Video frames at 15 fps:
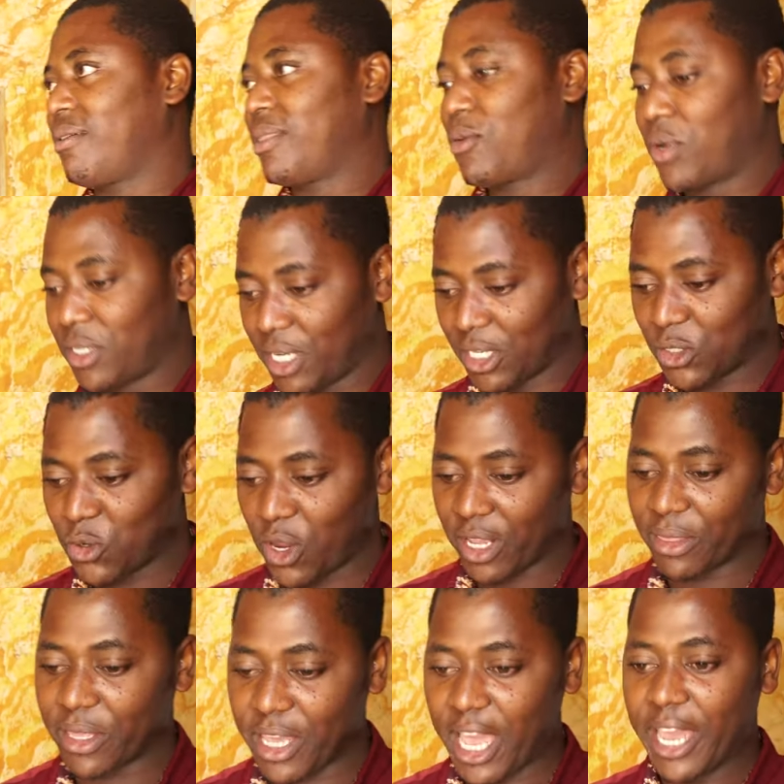They were just
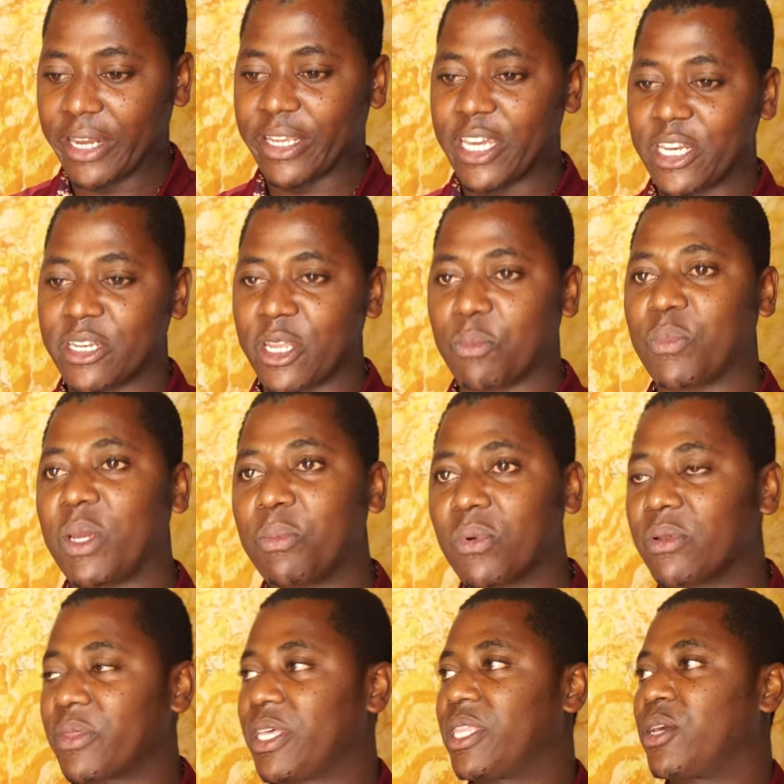going there and kidnap
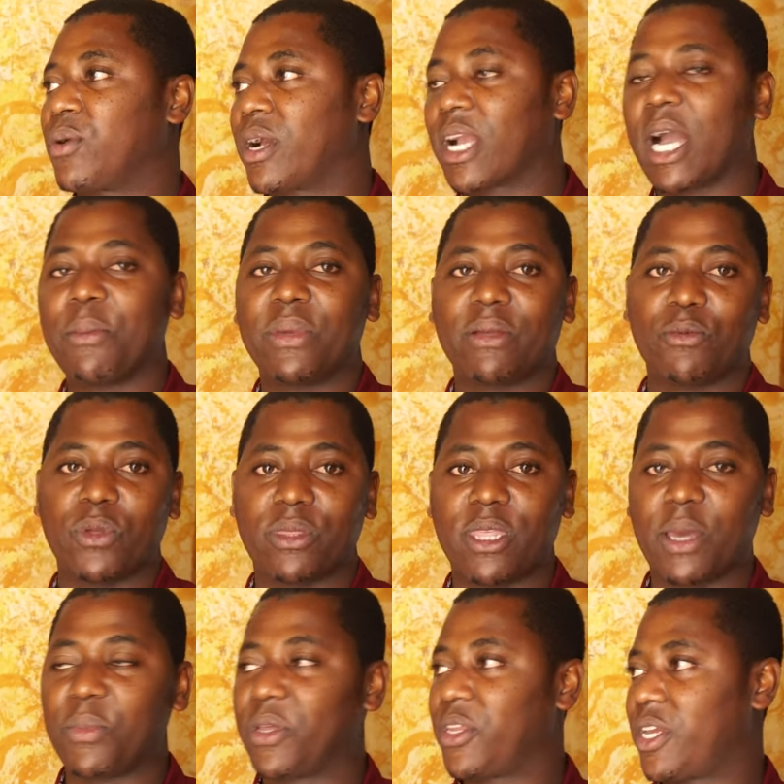people, then they were coming with
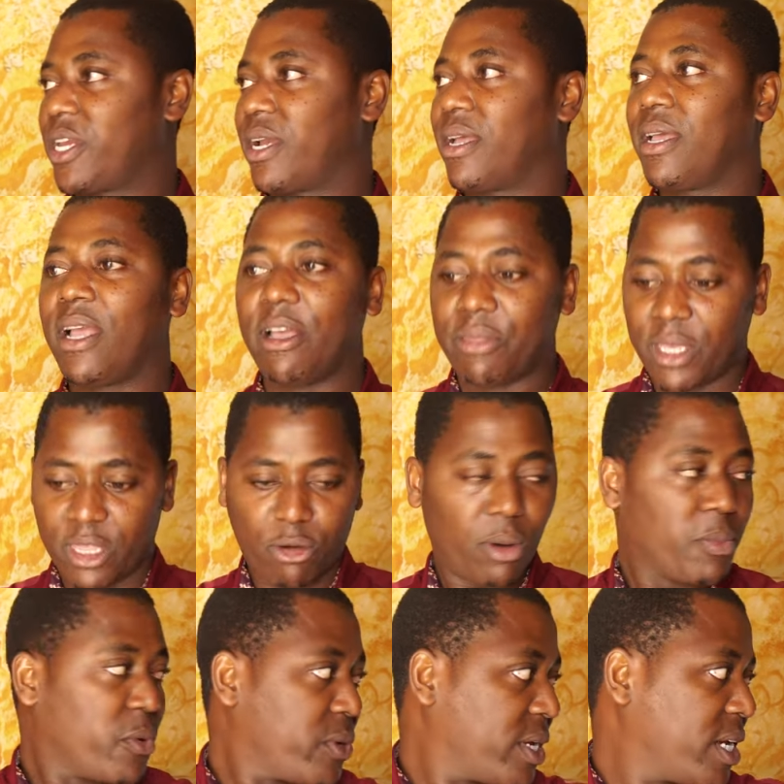them in here, and then they were
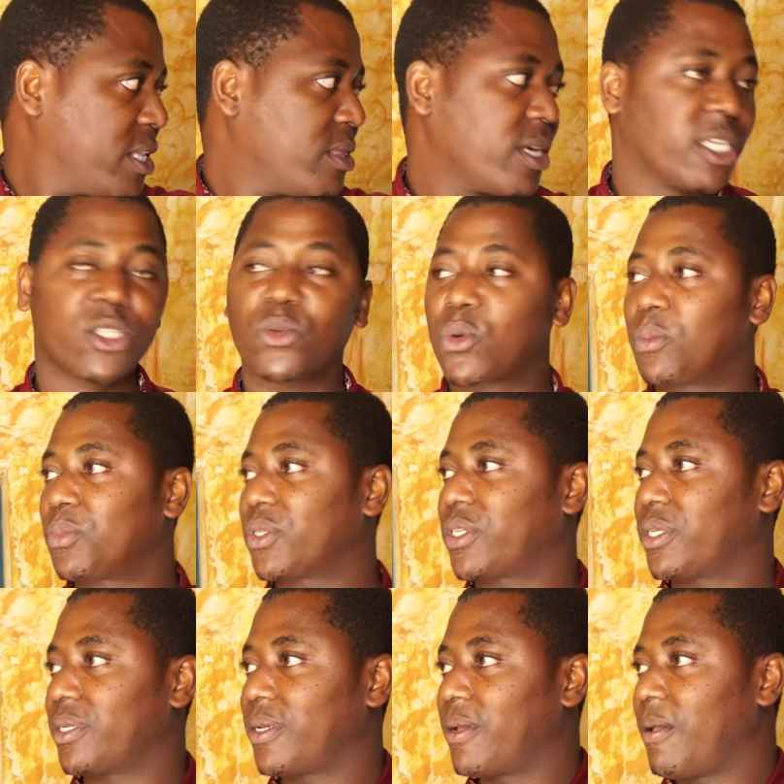putting in these
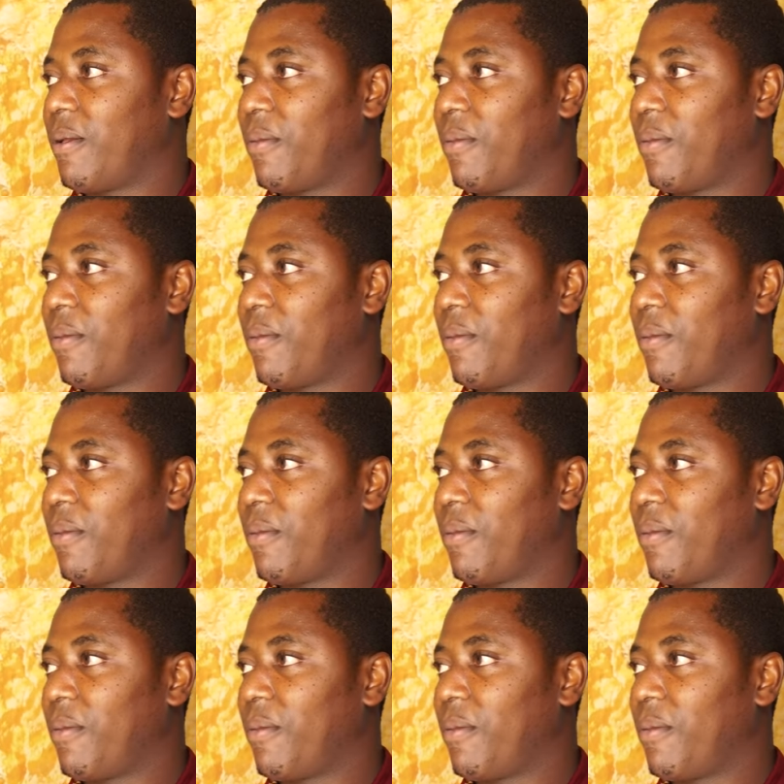rooms.